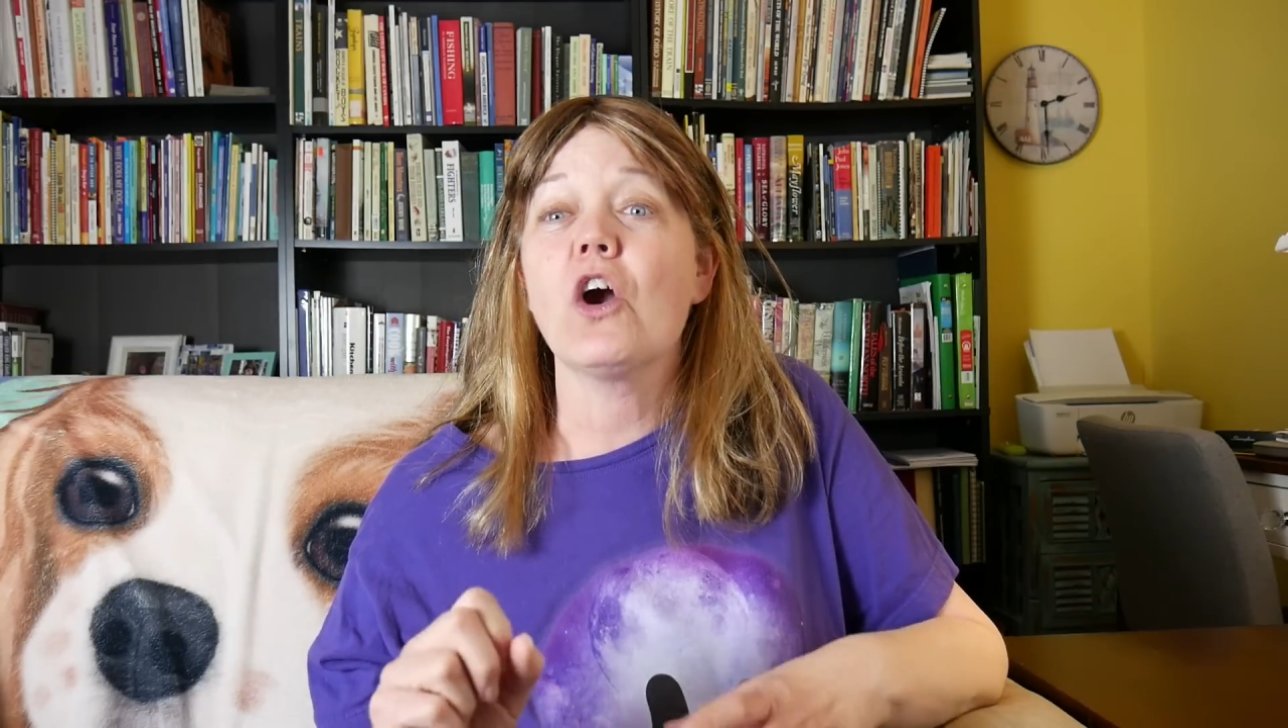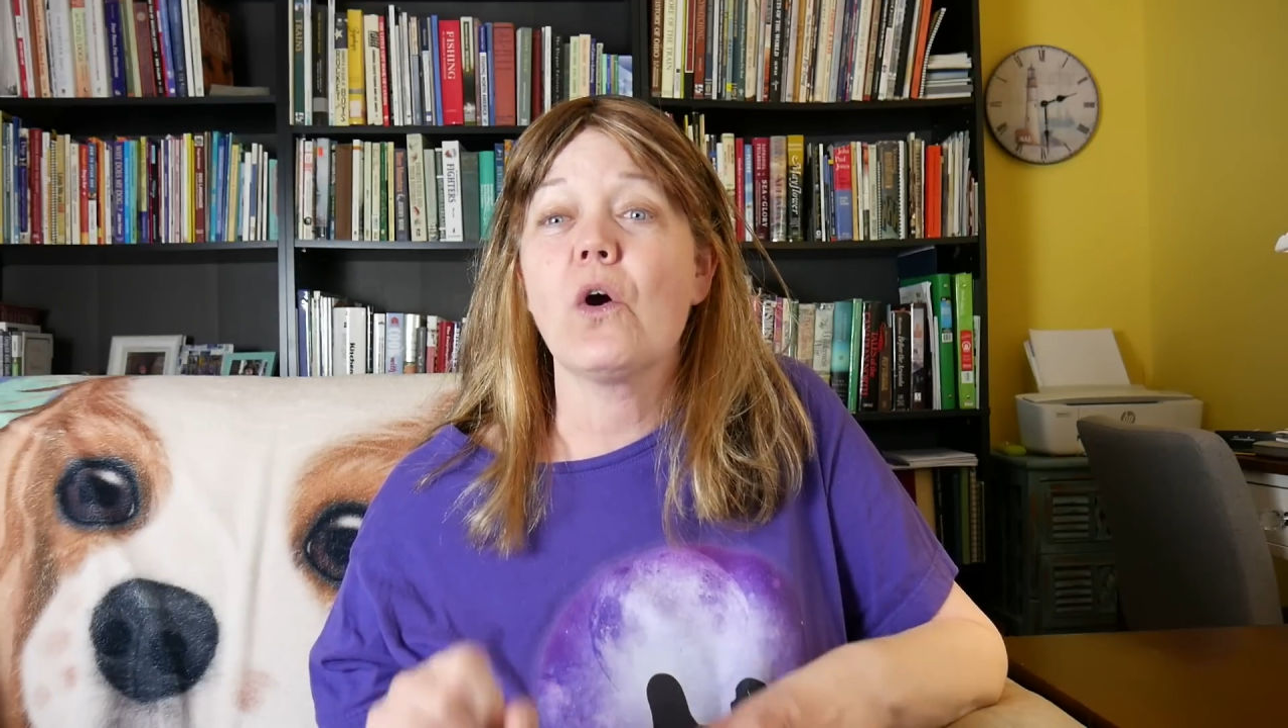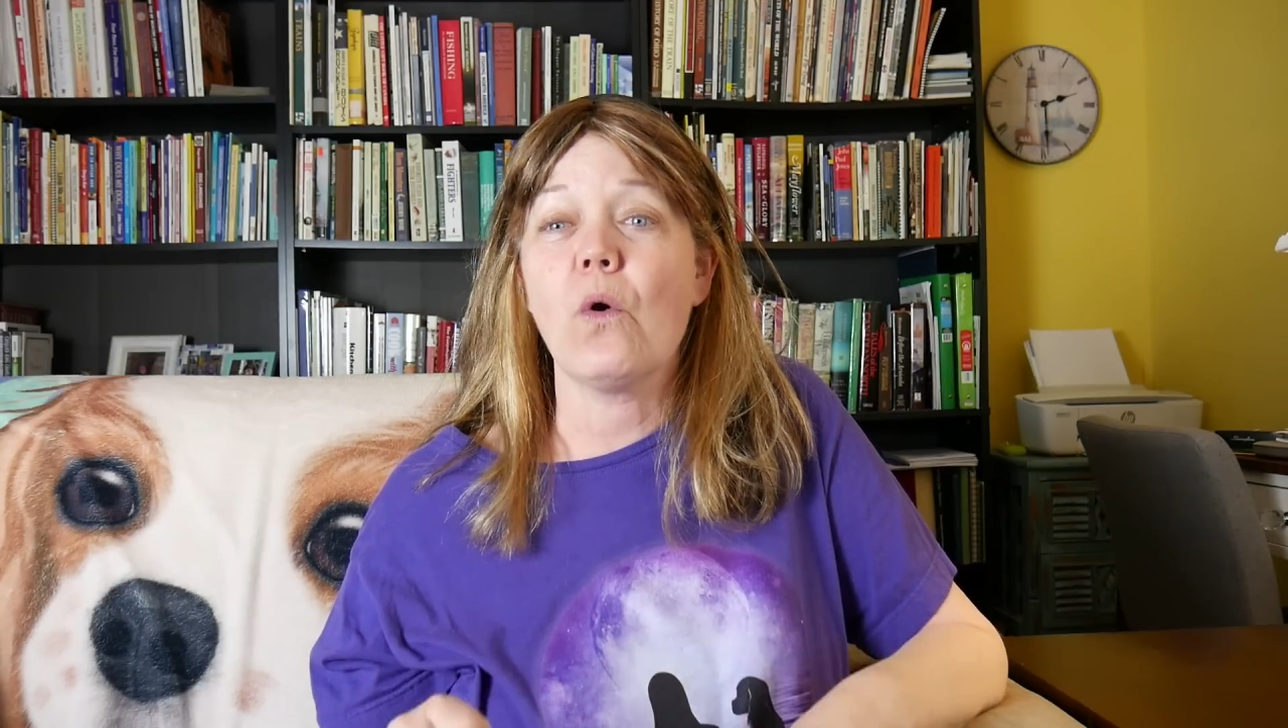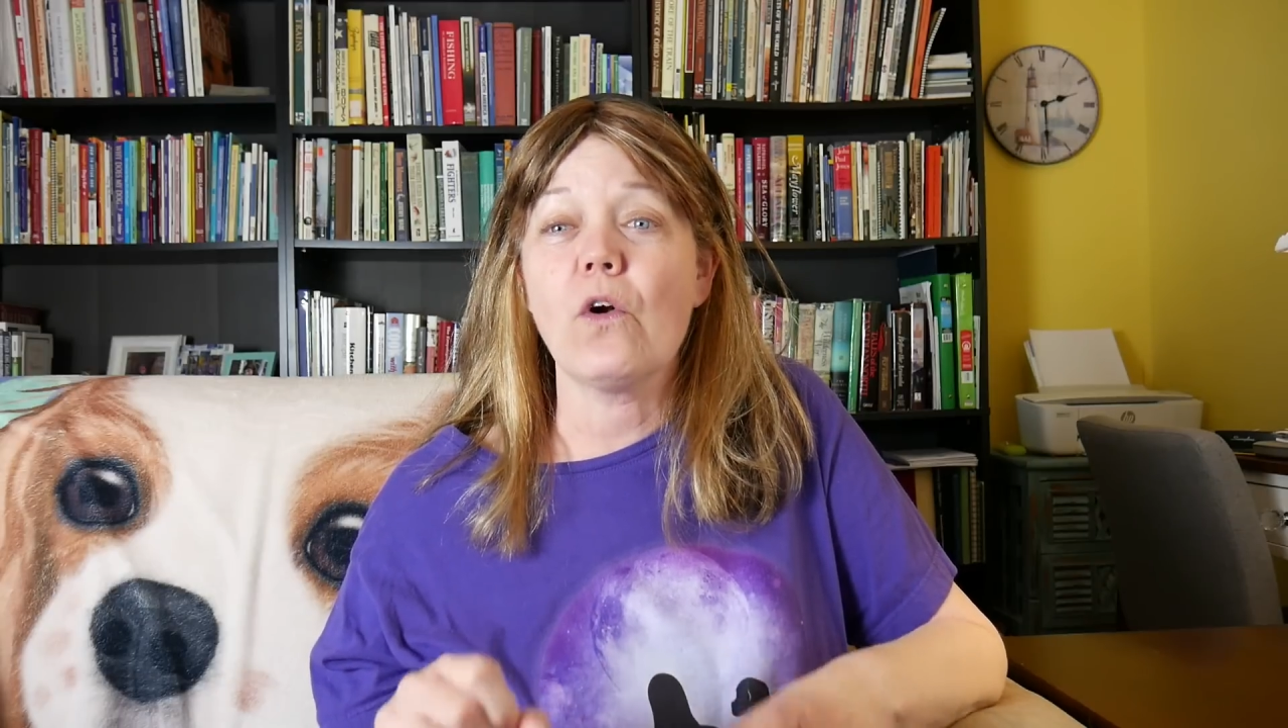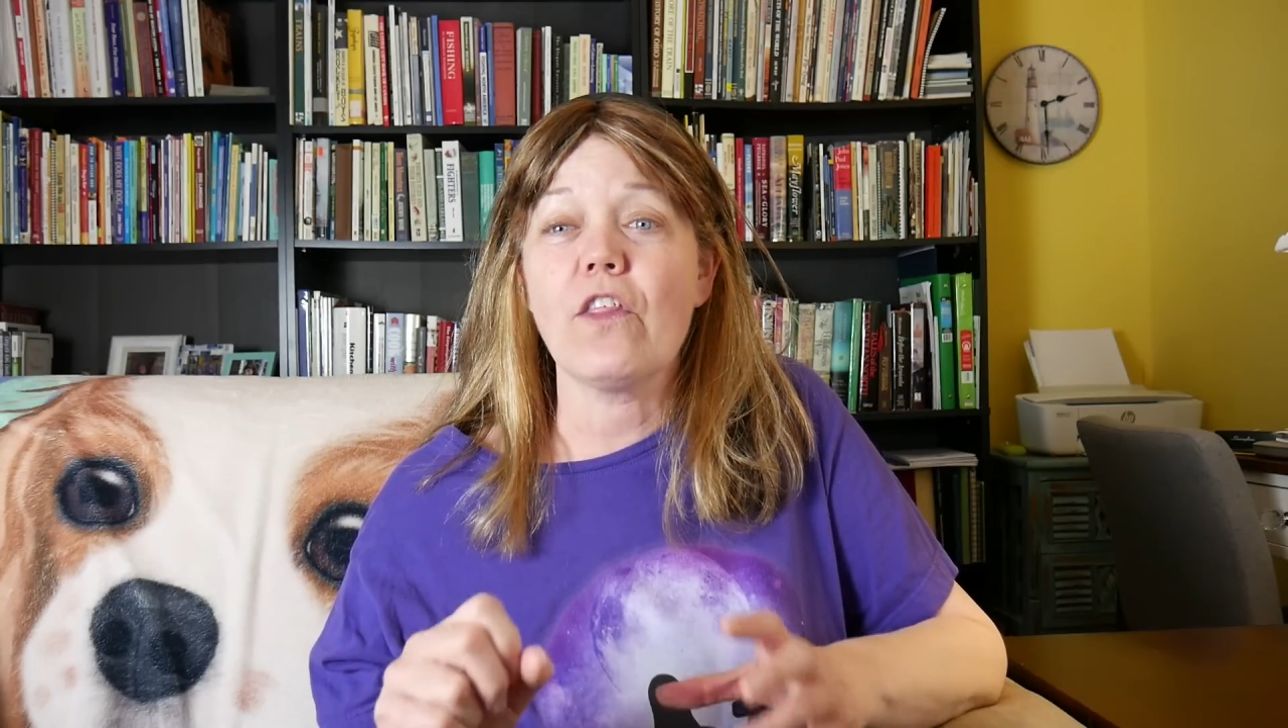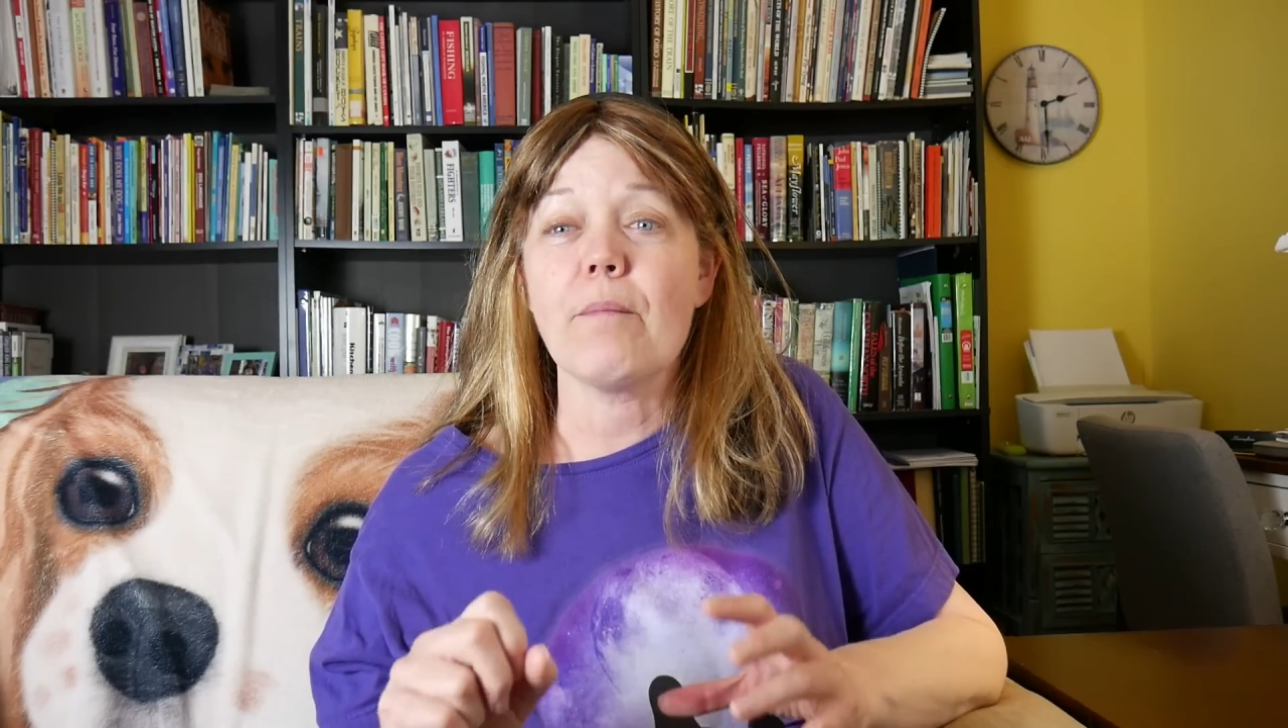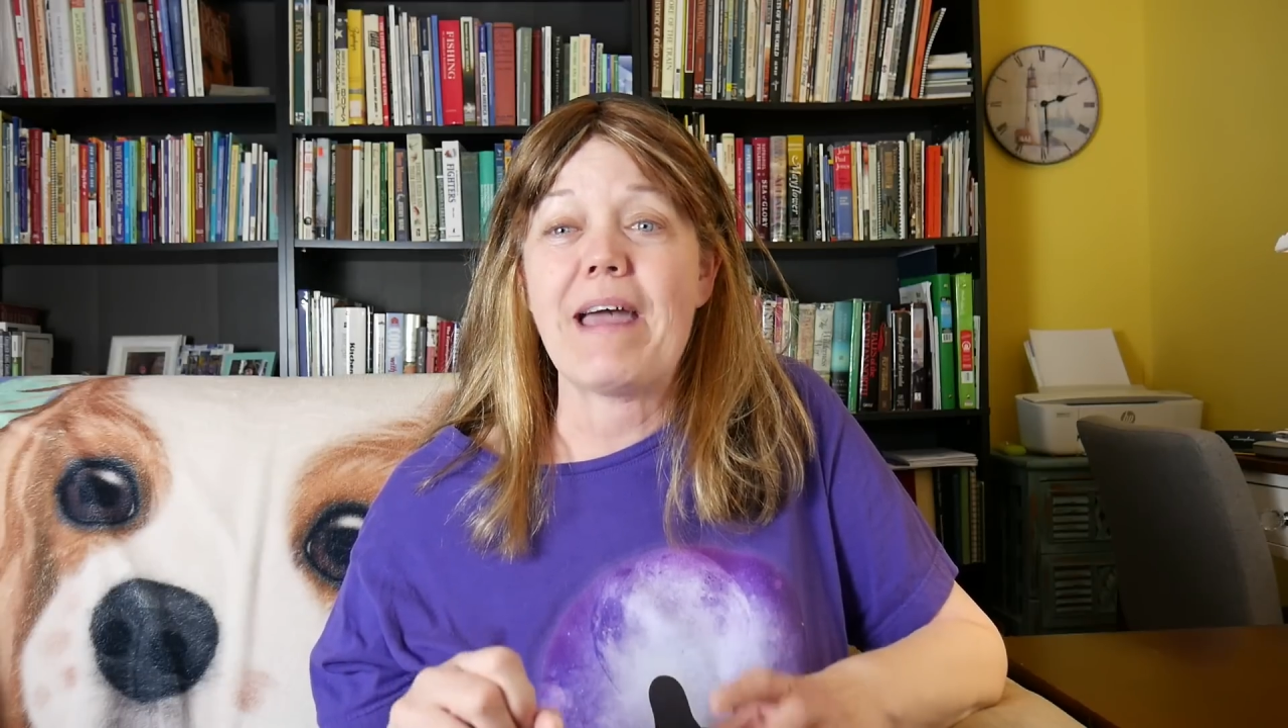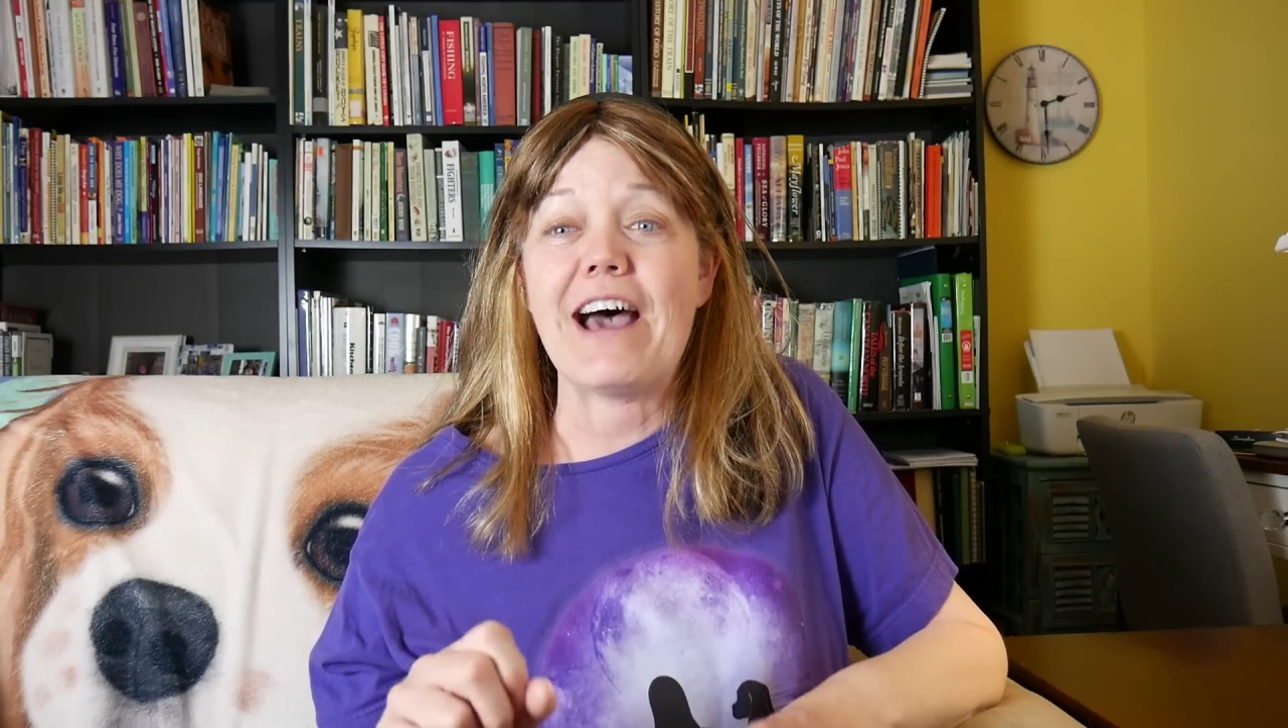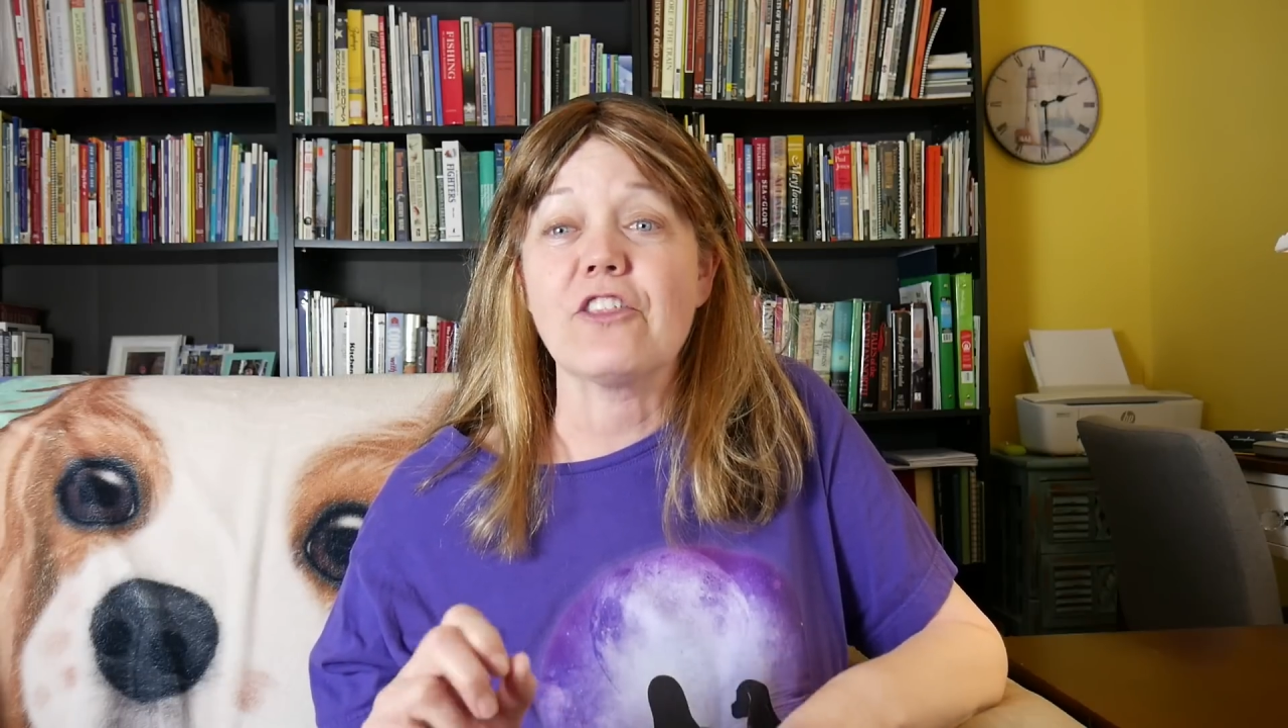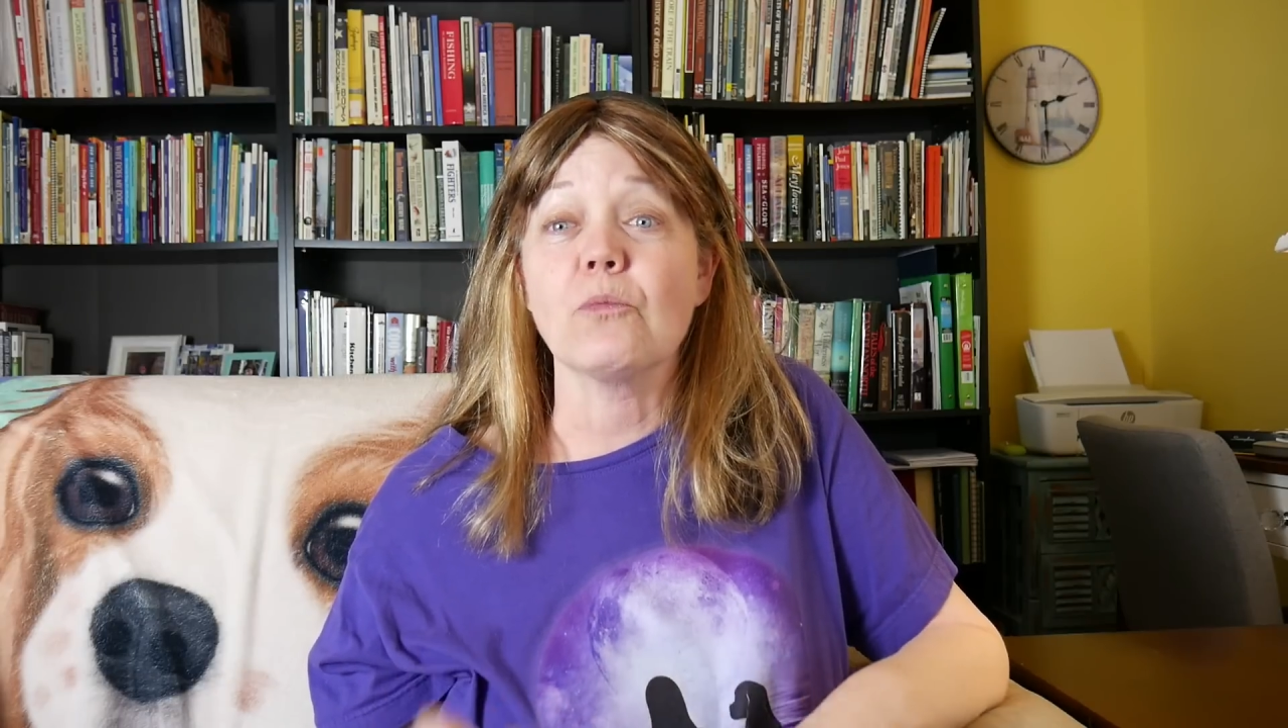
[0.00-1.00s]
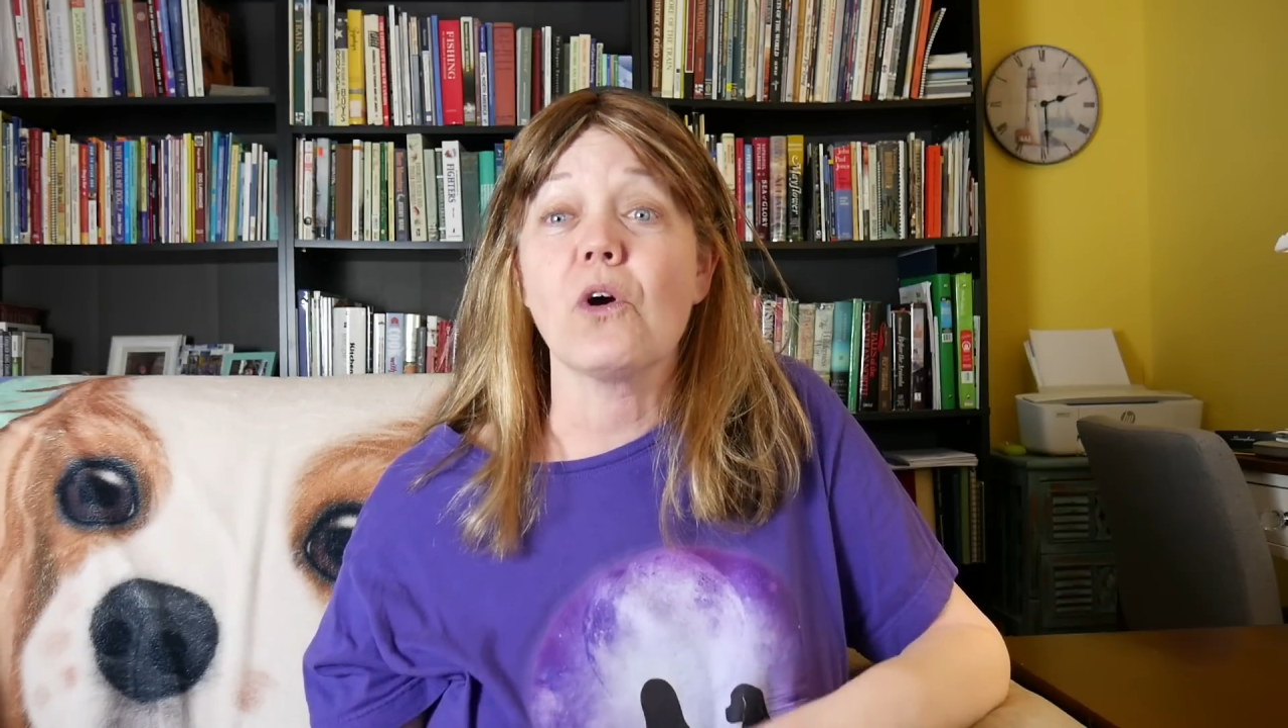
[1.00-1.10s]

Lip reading: go to the bathroom